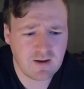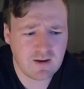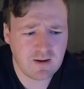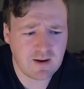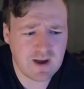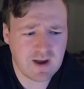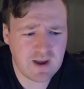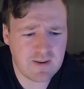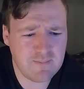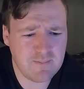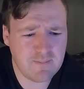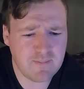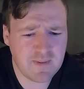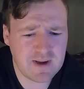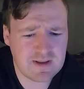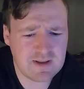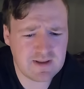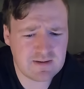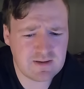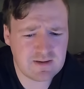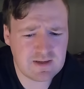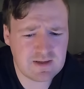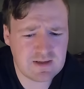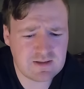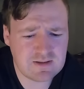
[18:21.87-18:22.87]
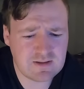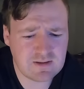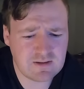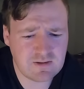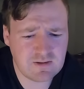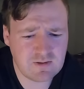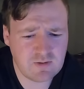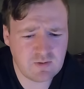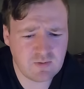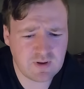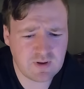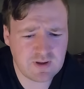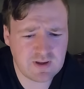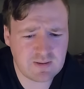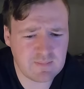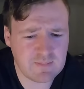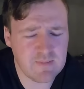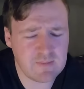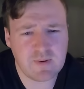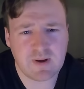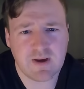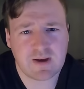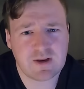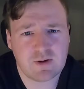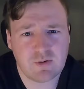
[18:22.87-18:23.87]
I might need to do like,
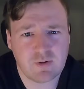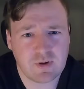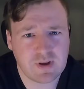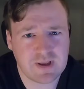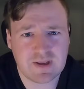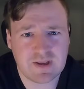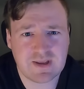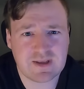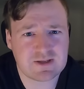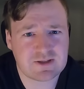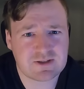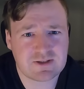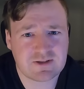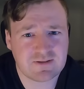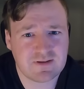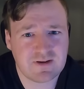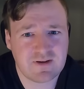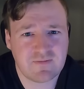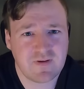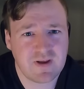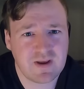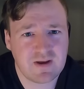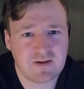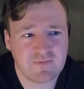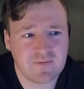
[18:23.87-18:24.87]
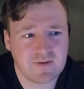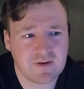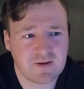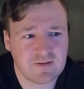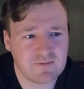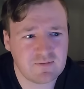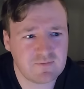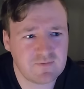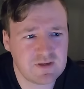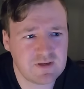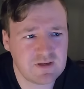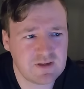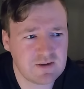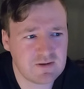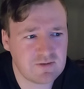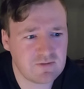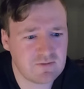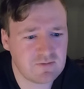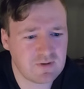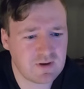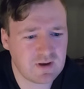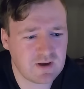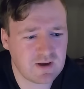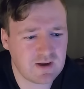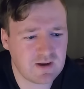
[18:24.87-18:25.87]
maybe I can do like a history of AFL
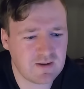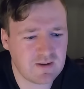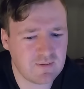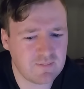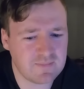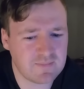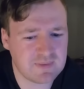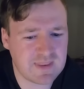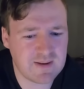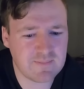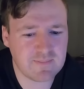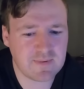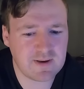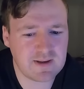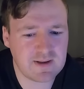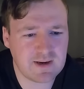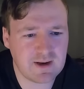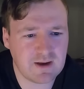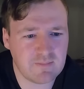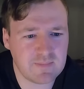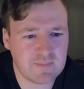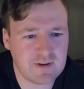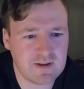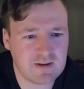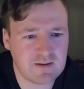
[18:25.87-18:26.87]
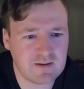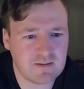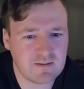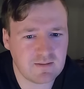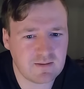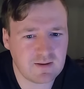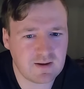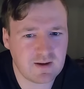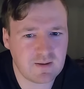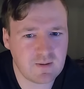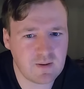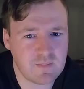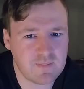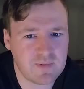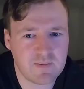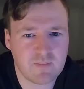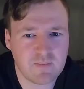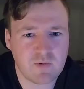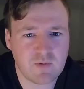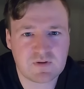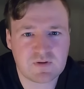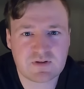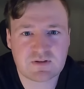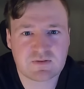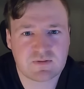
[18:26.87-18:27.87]
video. That might help me a bit
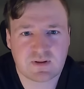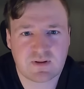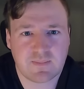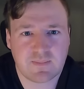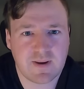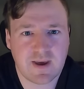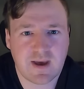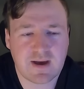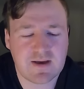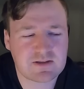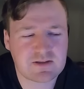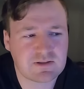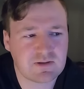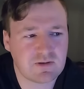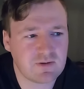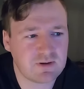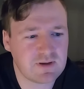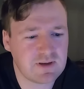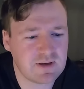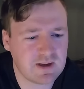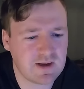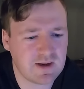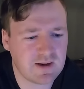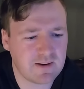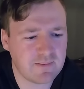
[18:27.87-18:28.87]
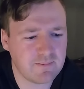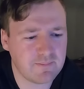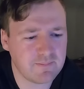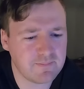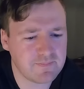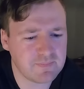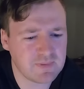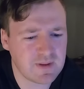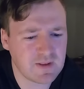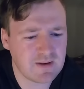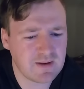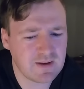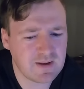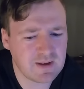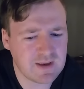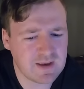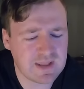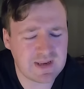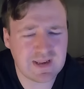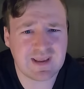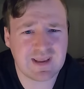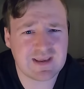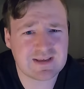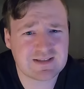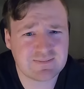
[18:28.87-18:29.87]
more just with the backstory.
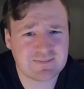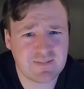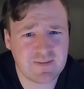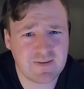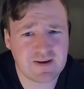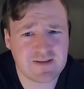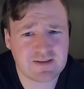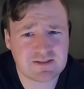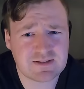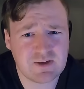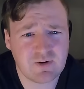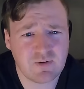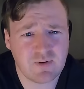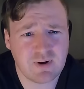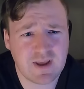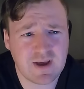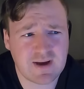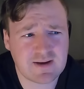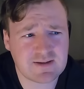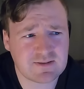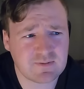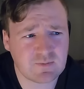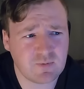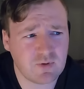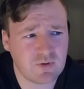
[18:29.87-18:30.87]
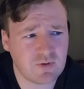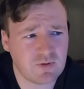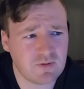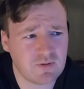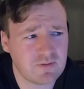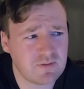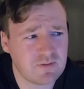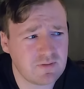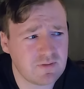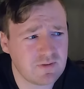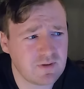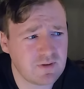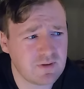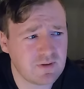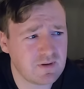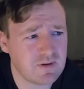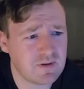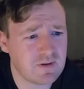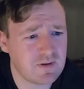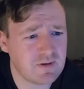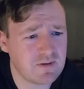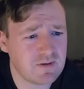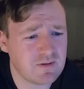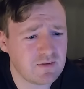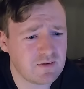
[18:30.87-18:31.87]
And I guess maybe I should do an actual,
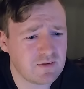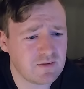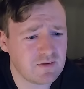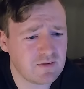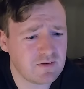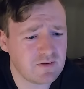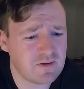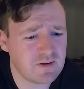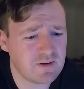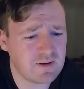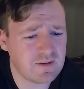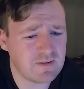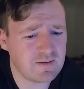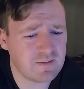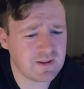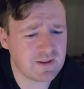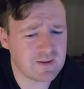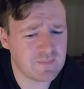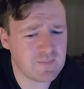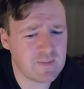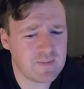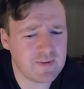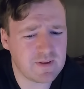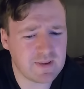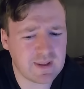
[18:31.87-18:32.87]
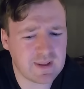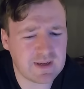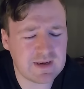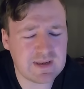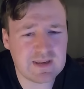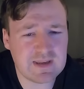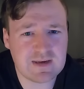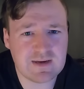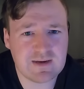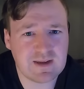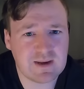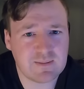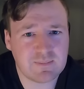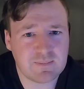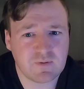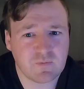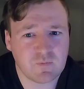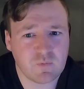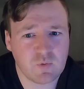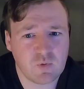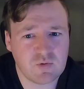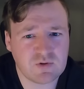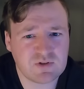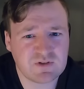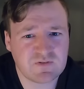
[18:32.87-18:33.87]
like maybe like an in-depth
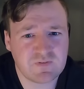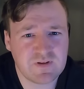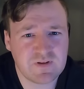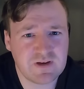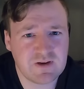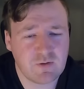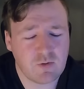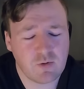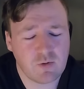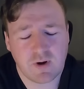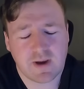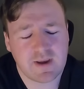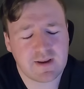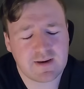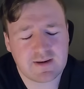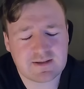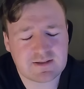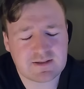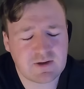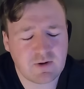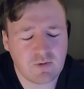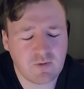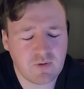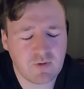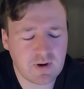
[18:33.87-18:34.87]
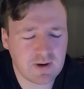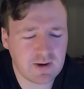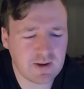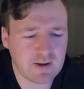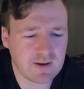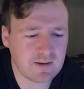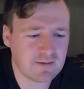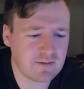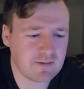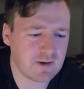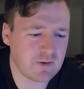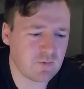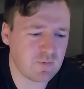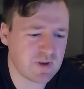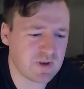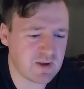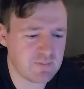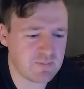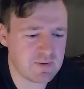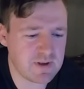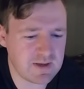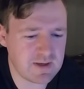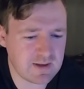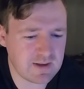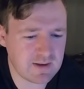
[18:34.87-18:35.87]
rules video, or I can just go on
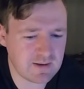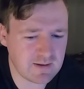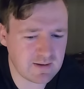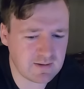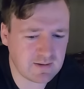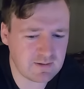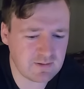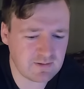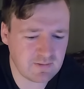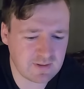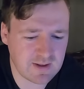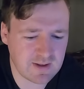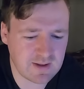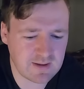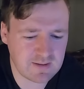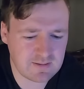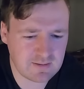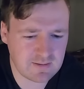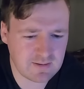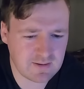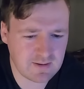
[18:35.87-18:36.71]
Wikipedia and do that.